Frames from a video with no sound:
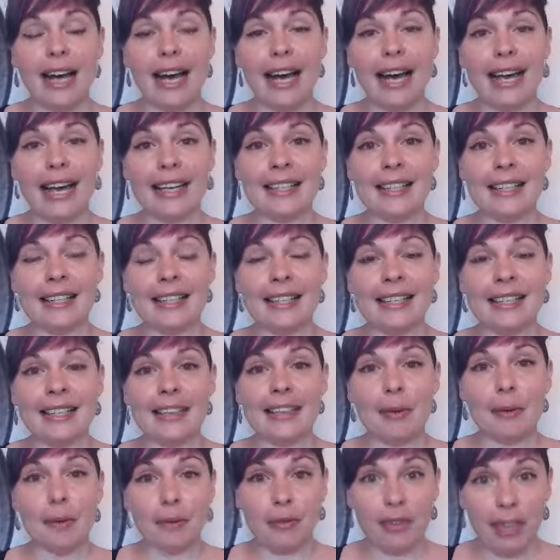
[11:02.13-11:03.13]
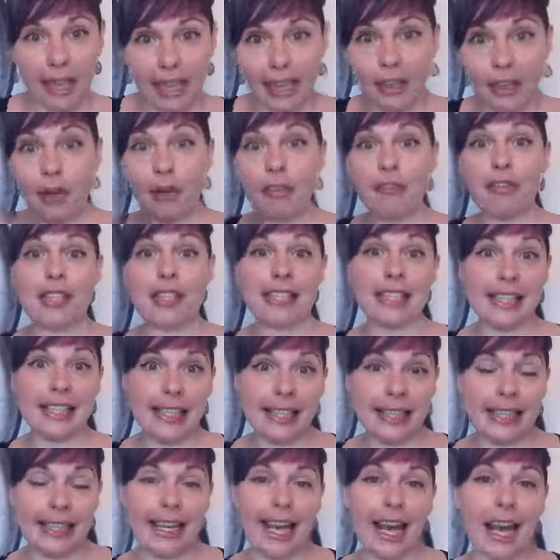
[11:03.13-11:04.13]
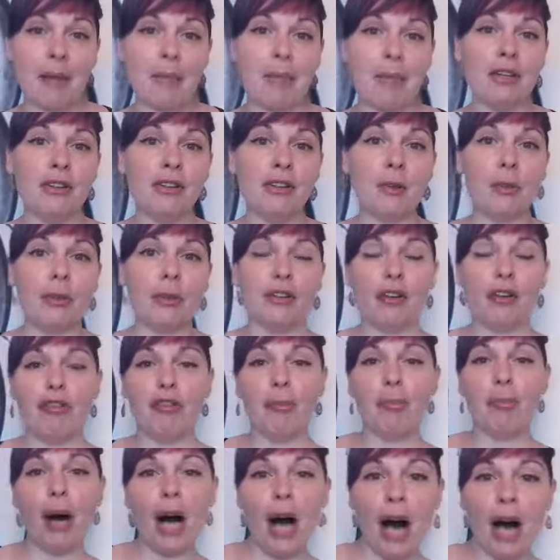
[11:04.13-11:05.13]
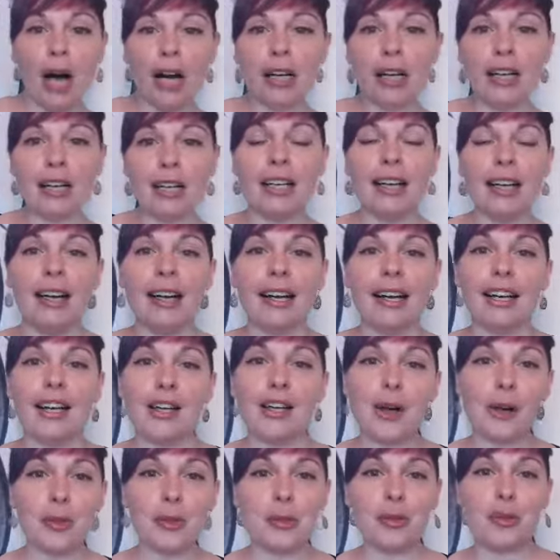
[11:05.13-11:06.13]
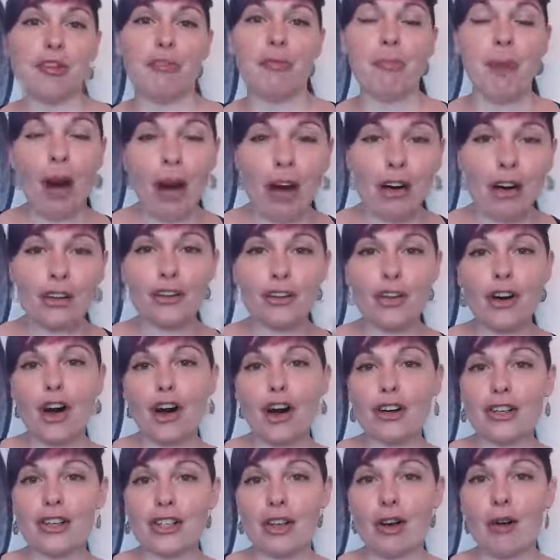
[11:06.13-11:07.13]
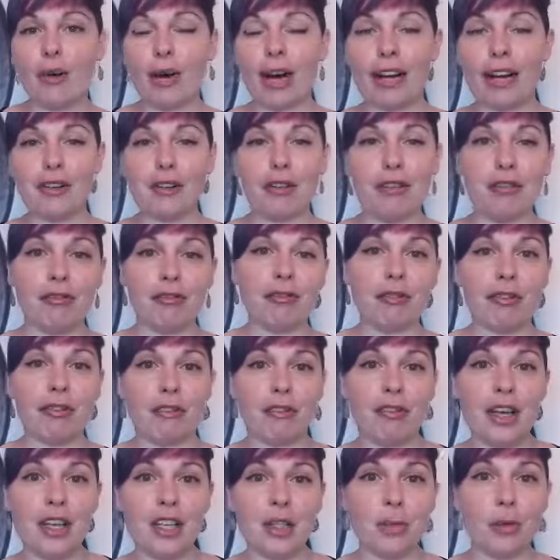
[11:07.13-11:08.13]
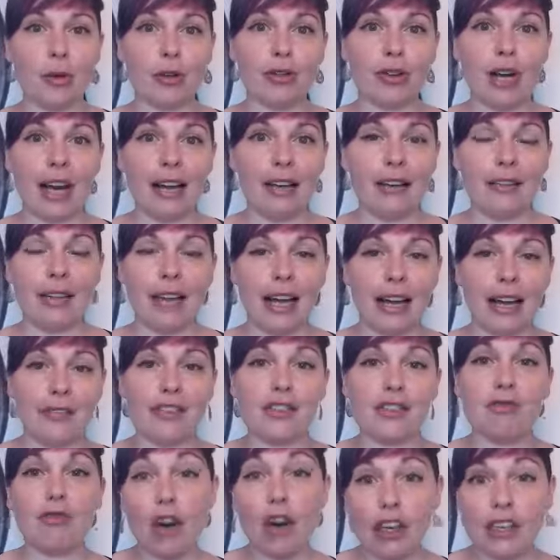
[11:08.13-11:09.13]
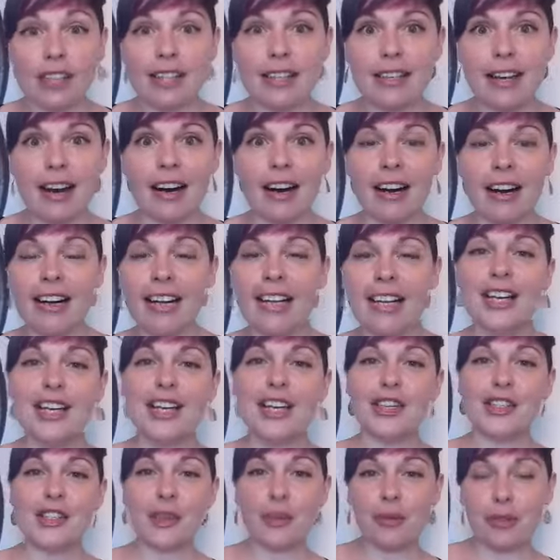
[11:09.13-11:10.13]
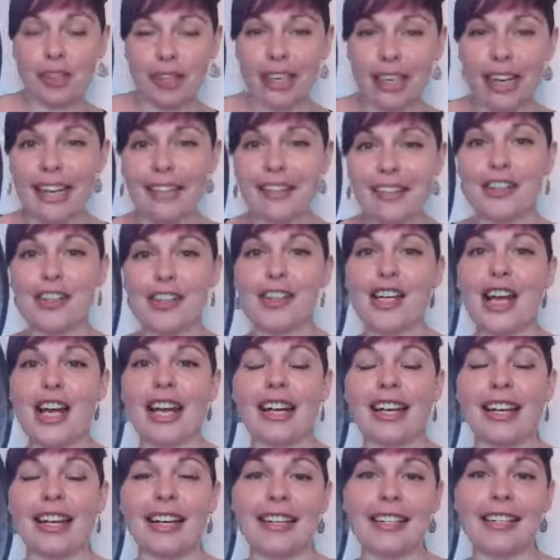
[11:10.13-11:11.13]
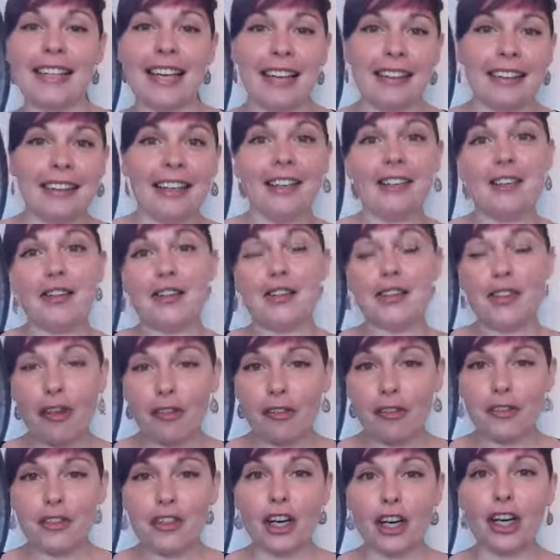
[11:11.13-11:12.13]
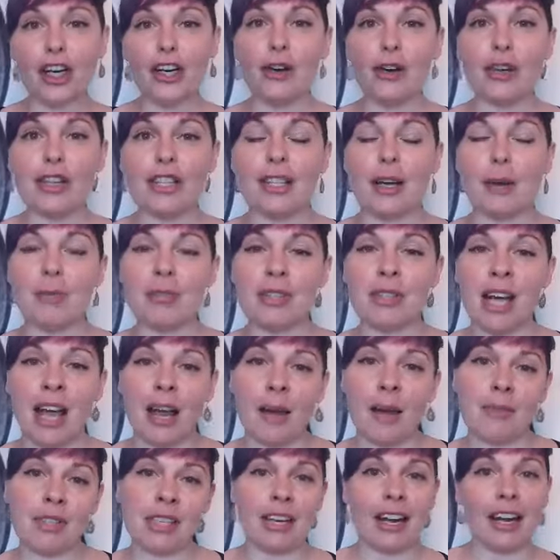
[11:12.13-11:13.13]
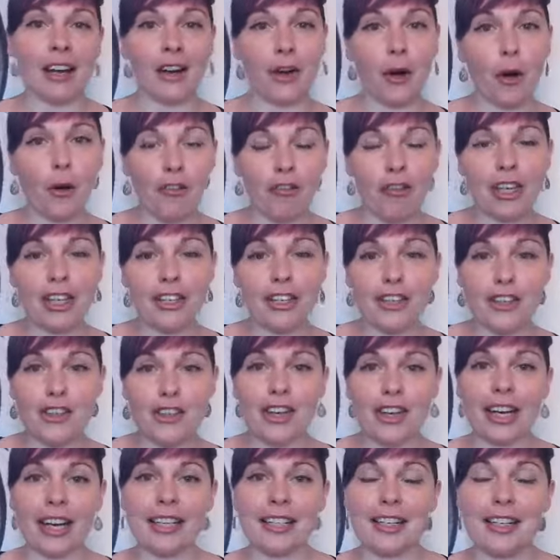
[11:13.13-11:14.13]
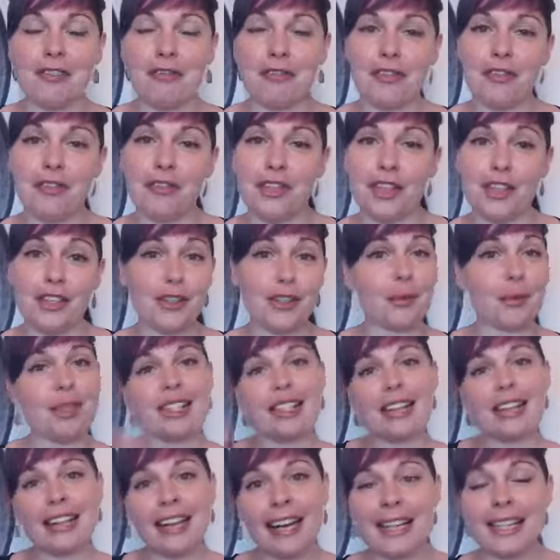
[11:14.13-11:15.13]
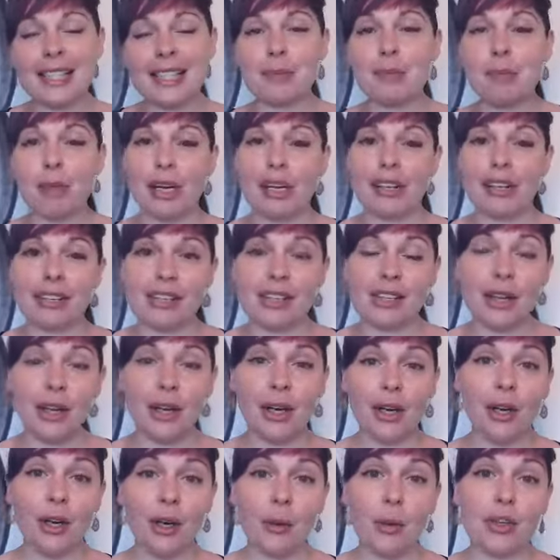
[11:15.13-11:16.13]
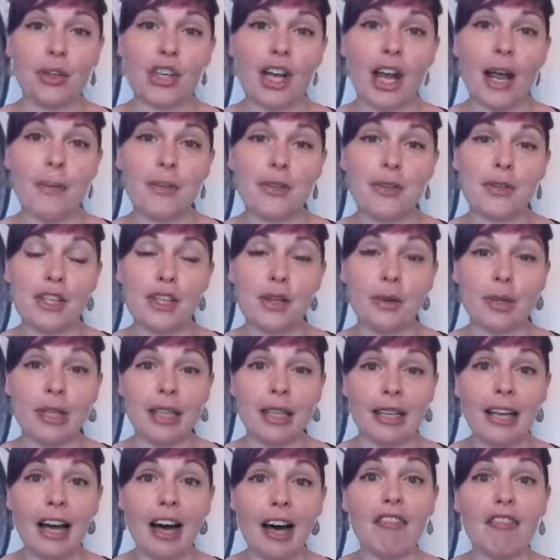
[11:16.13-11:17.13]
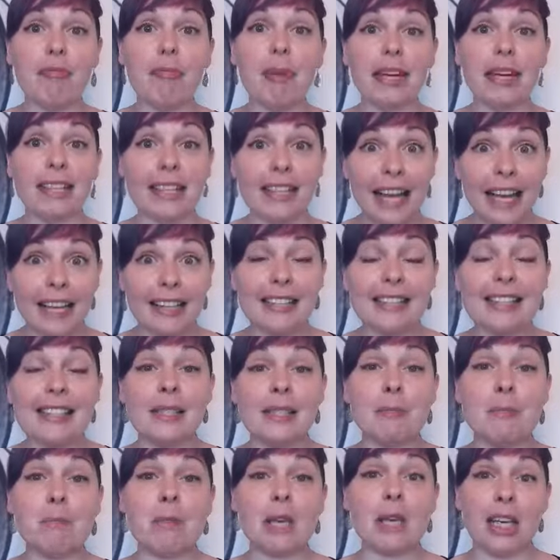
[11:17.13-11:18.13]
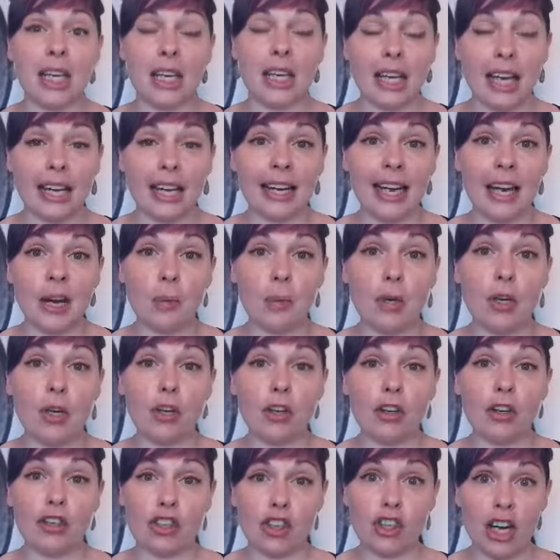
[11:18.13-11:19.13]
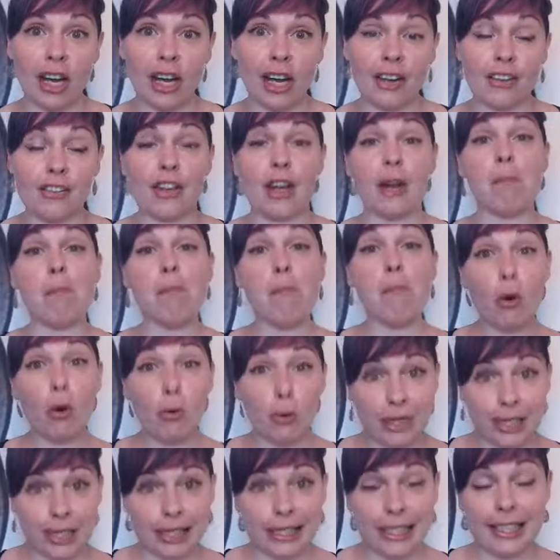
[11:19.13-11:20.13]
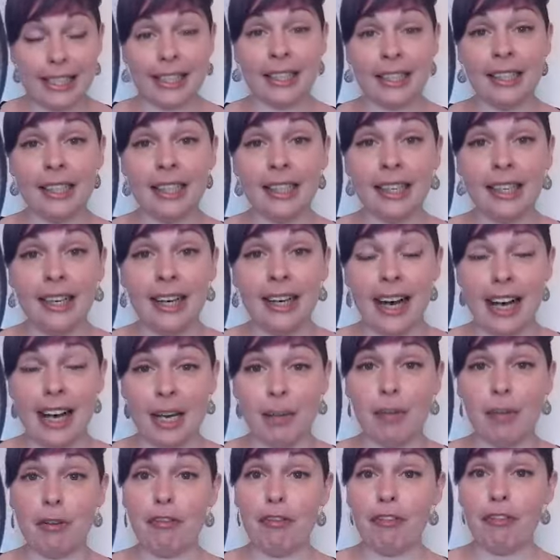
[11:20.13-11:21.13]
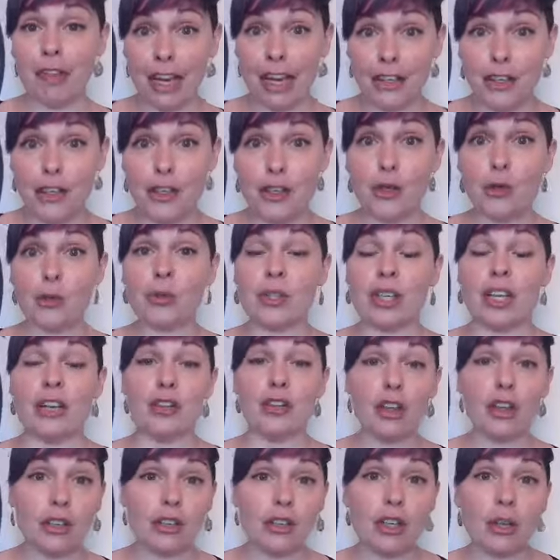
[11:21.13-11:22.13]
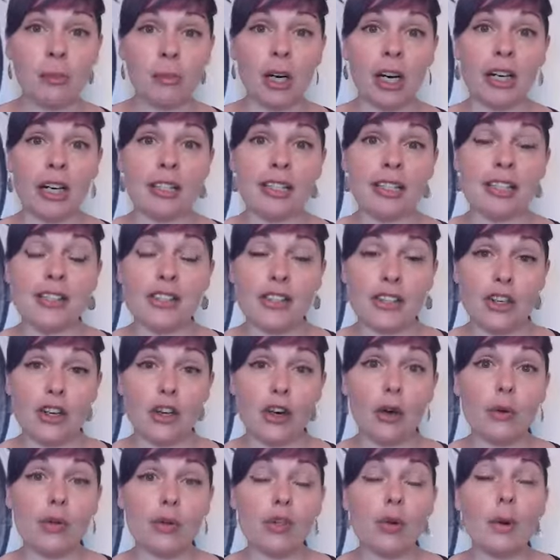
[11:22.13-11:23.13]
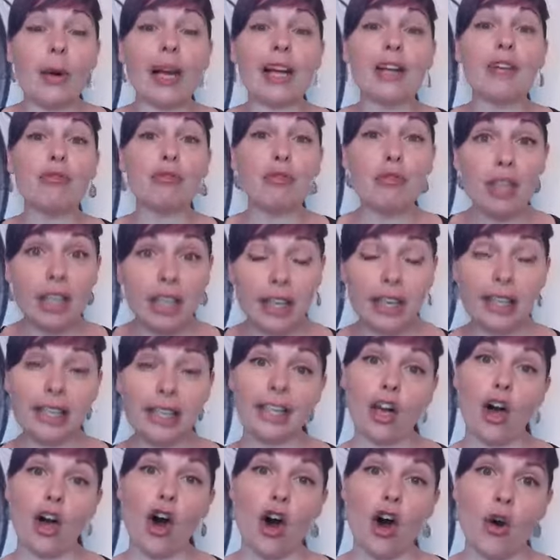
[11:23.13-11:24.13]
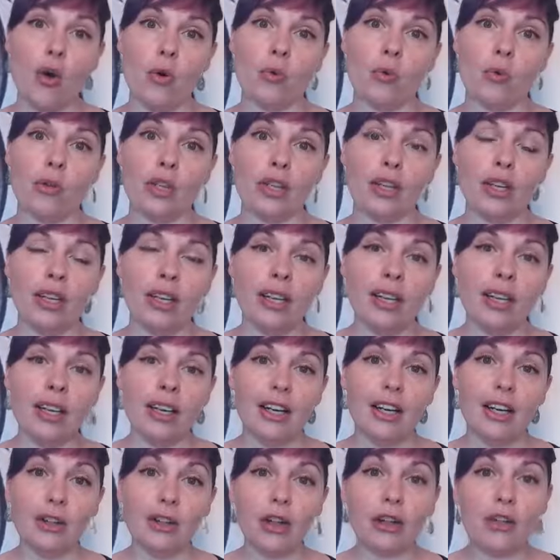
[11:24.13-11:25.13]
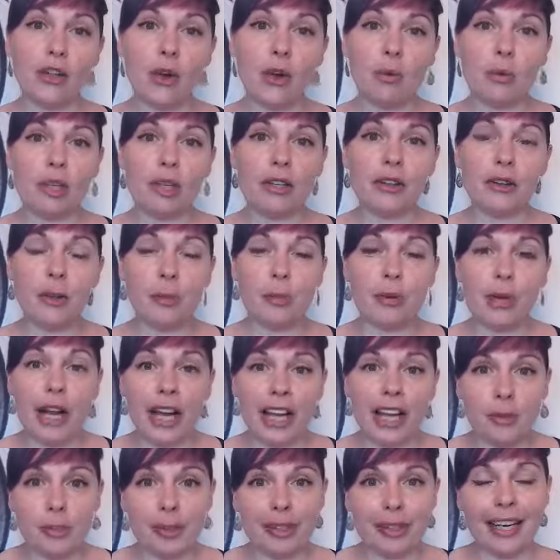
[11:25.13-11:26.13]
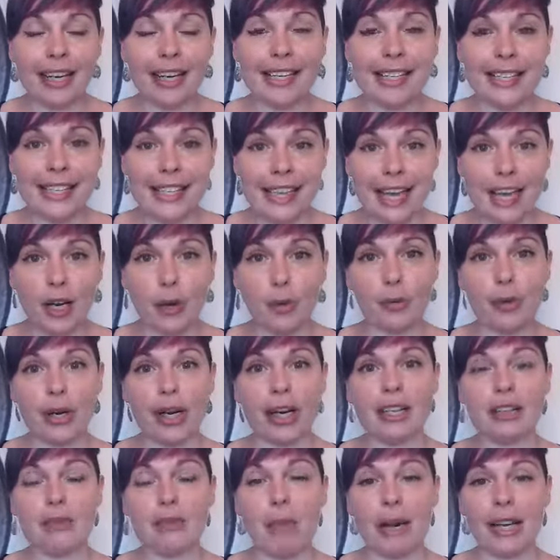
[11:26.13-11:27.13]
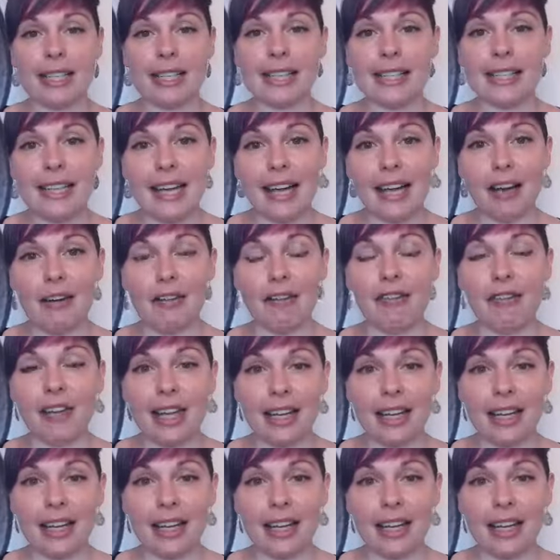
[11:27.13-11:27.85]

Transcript: And then obviously came in the bit of punk, a bit of punk rock, so kind of the Facebook Lives rock star, so the leather jacket, and then the softer look sometimes, and I go vintage 1950s. So it's a nice mix, which I absolutely love, but that is me, and I will not change. And mostly I am in flat shoes and Dr. Martens, so I really own not only the brand, but I celebrate myself.